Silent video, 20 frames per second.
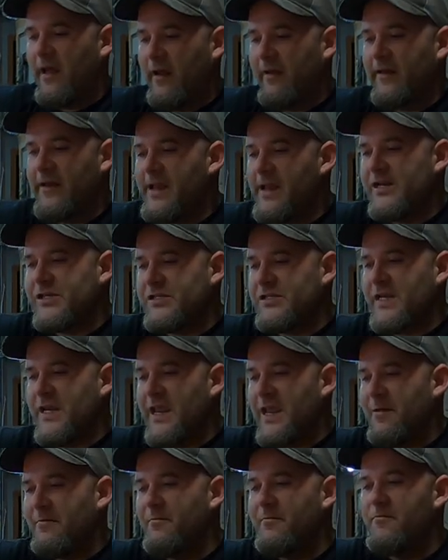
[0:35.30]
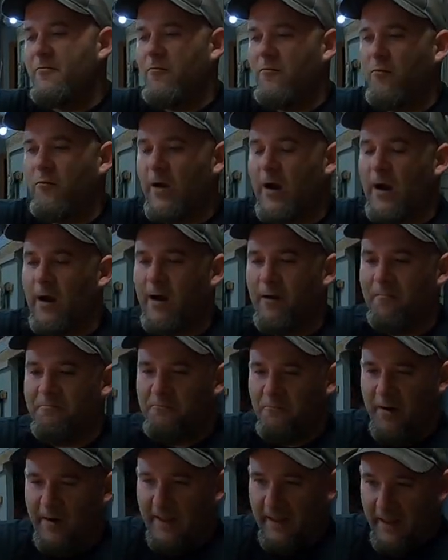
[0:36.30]
on each seam where
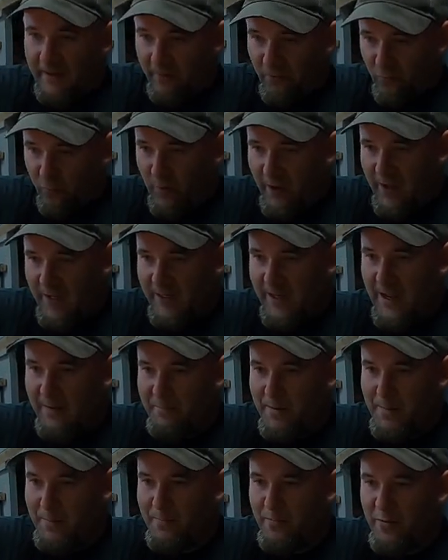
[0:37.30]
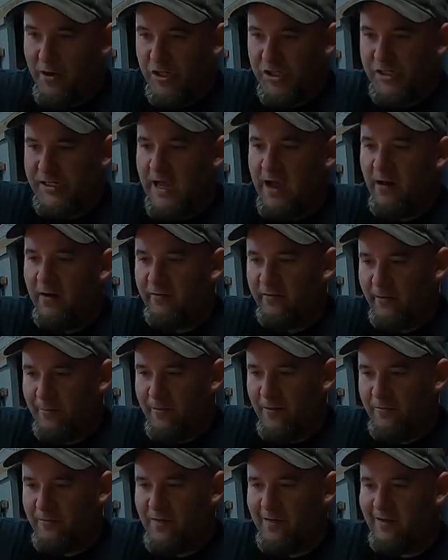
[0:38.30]
when it swelled up, it pushed out some of
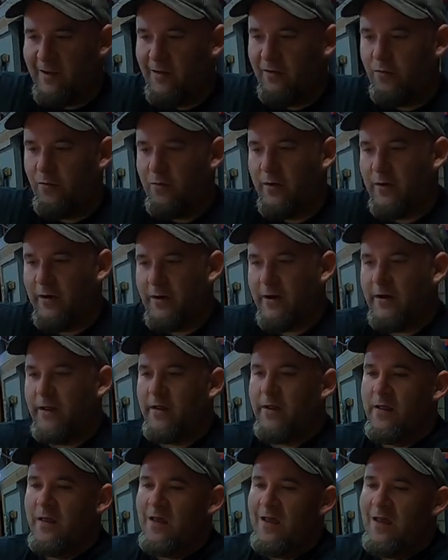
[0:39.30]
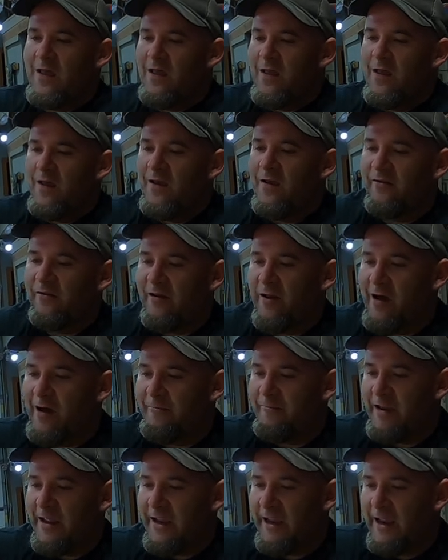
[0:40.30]
the fifty-two hundred. So now I'm
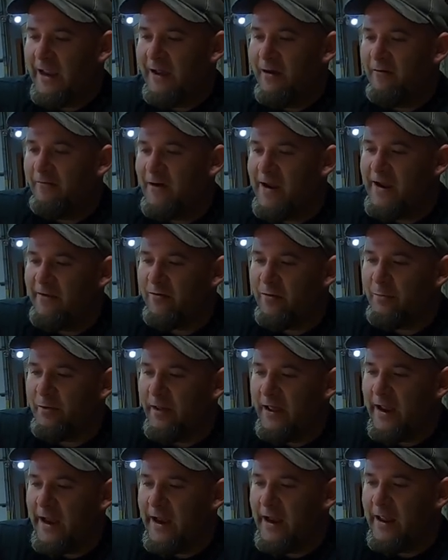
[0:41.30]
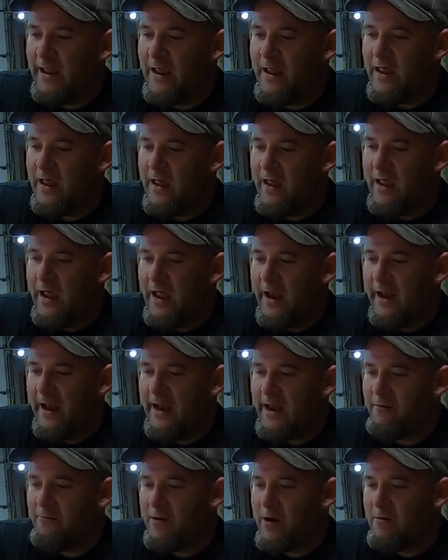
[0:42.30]
taking a razor blade, and
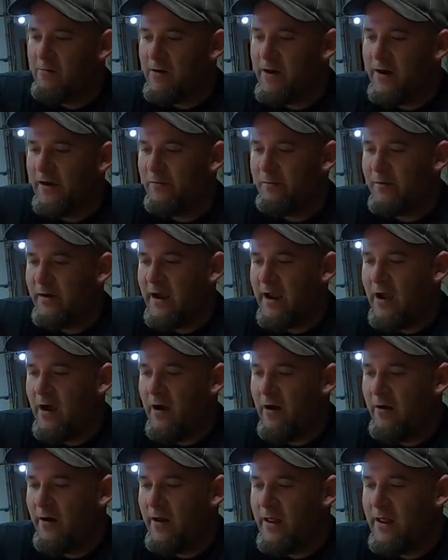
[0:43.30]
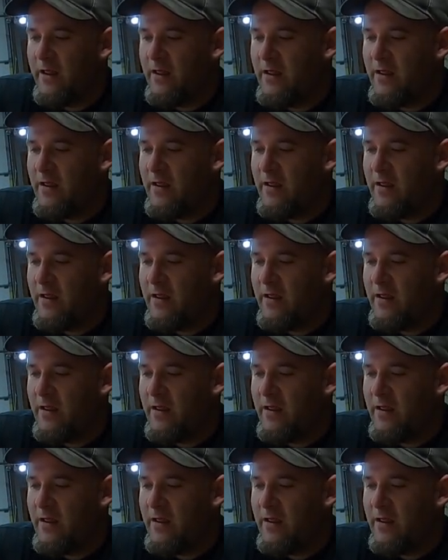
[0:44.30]
anywhere where it's proud,